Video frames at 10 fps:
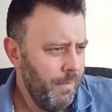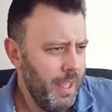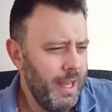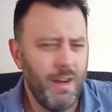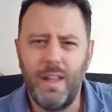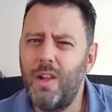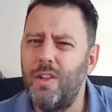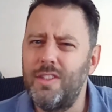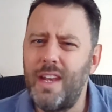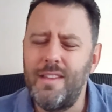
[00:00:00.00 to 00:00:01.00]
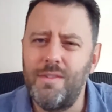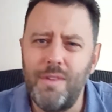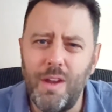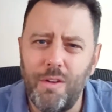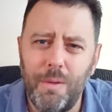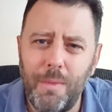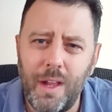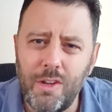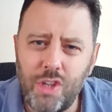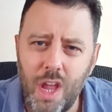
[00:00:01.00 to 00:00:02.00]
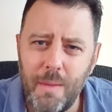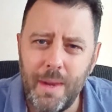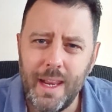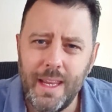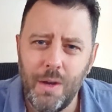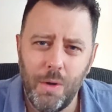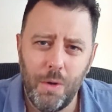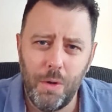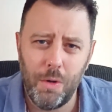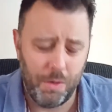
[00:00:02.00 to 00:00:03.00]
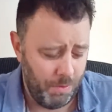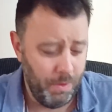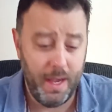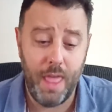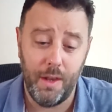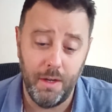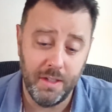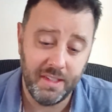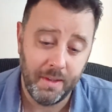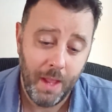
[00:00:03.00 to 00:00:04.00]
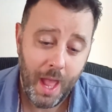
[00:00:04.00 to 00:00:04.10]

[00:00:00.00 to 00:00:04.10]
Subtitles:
in like continental Europe, like Germany or the Netherlands.